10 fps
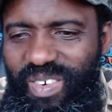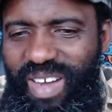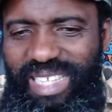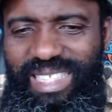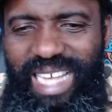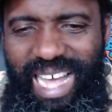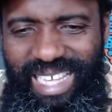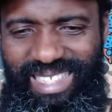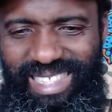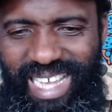US
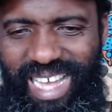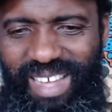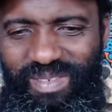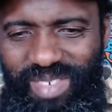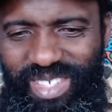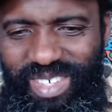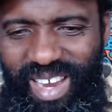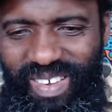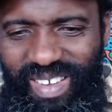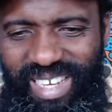as their
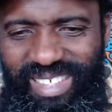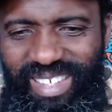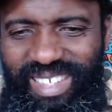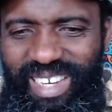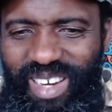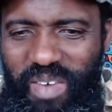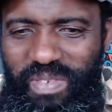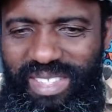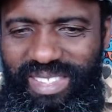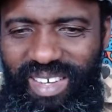virtual location. The law
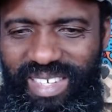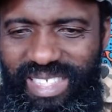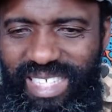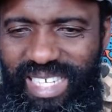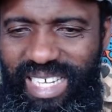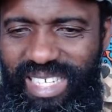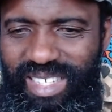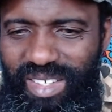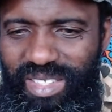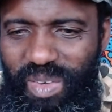of unintended
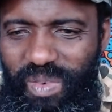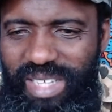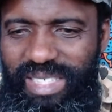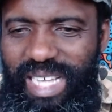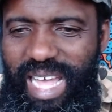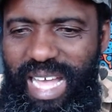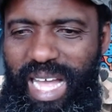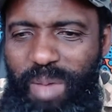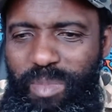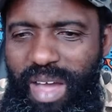consequence
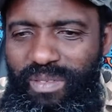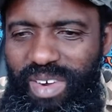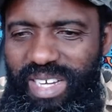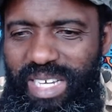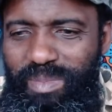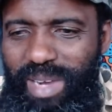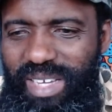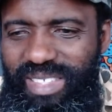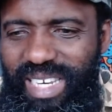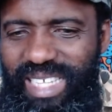can be avoided by
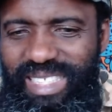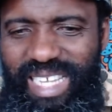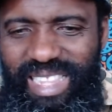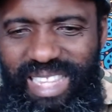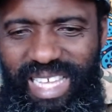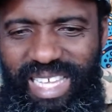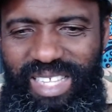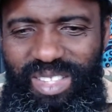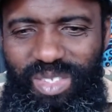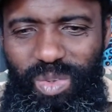utilizing a
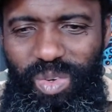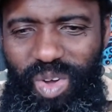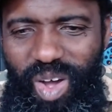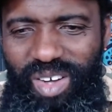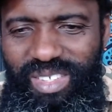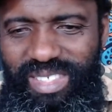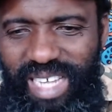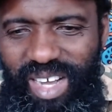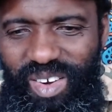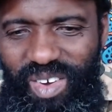thinking tool called
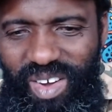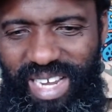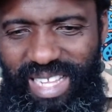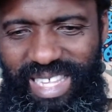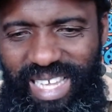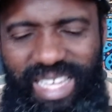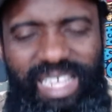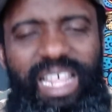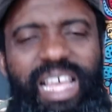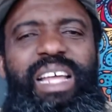second-order
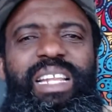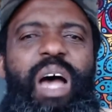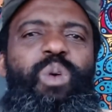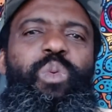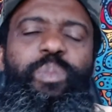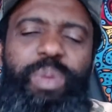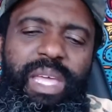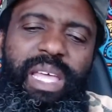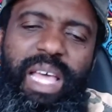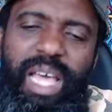thinking. That will
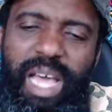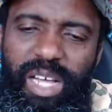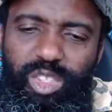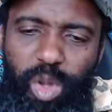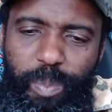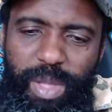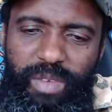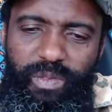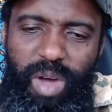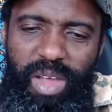be a
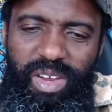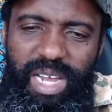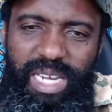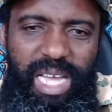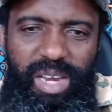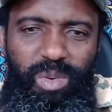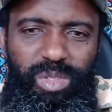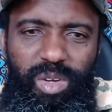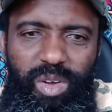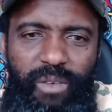topic for another day. I don't
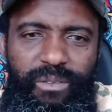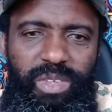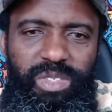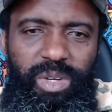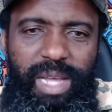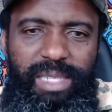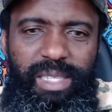want to confuse you guys.